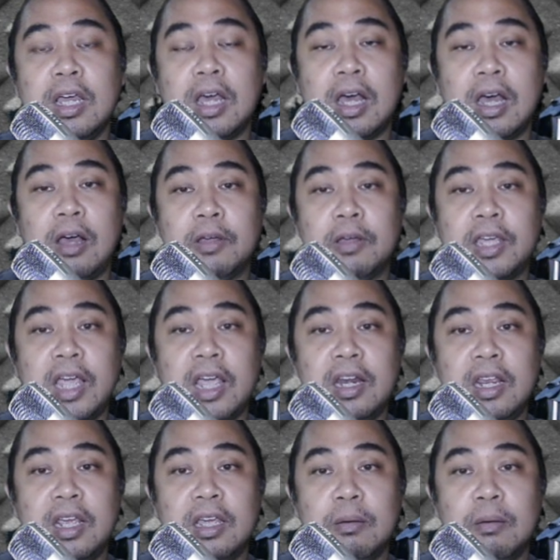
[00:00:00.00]
uh,
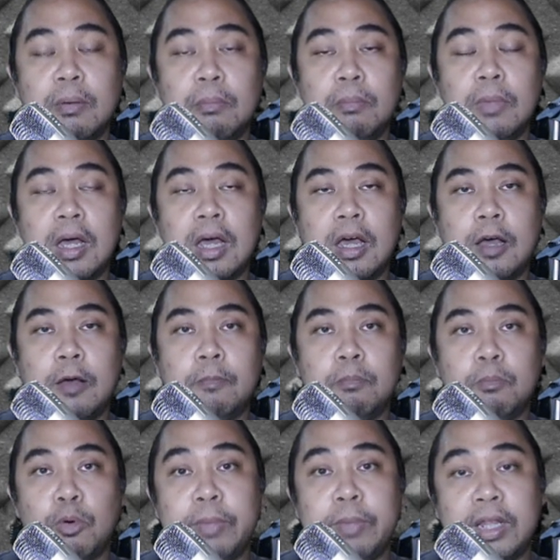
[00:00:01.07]
gaining um,
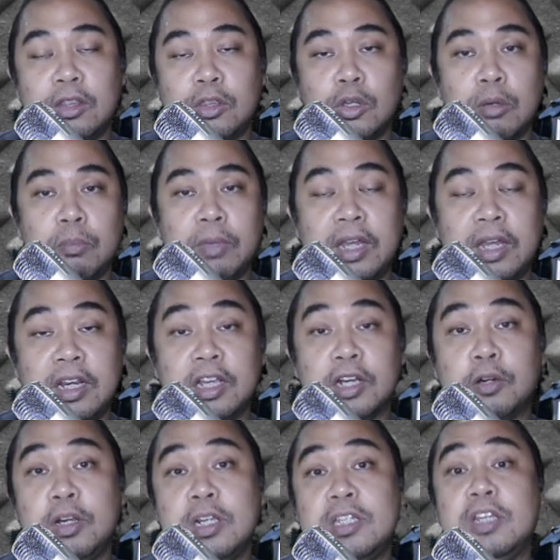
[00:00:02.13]
momentum and
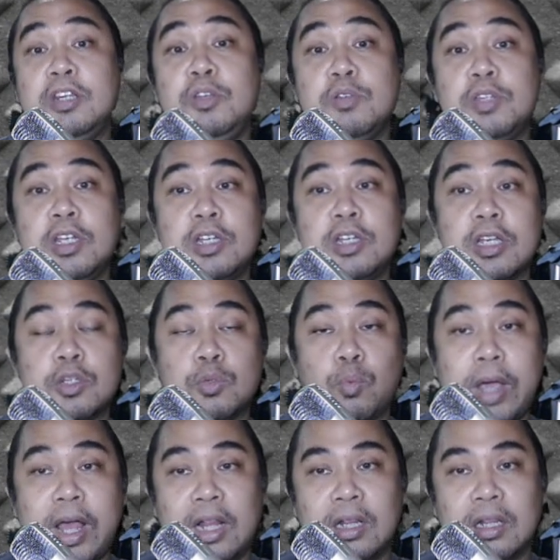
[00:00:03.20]
increase in usage as
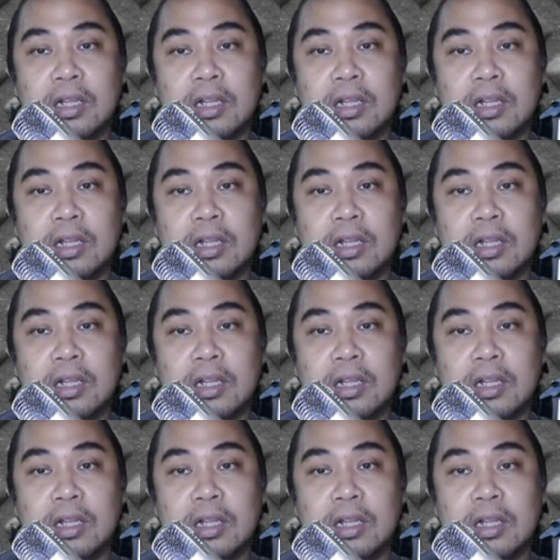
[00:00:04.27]
well.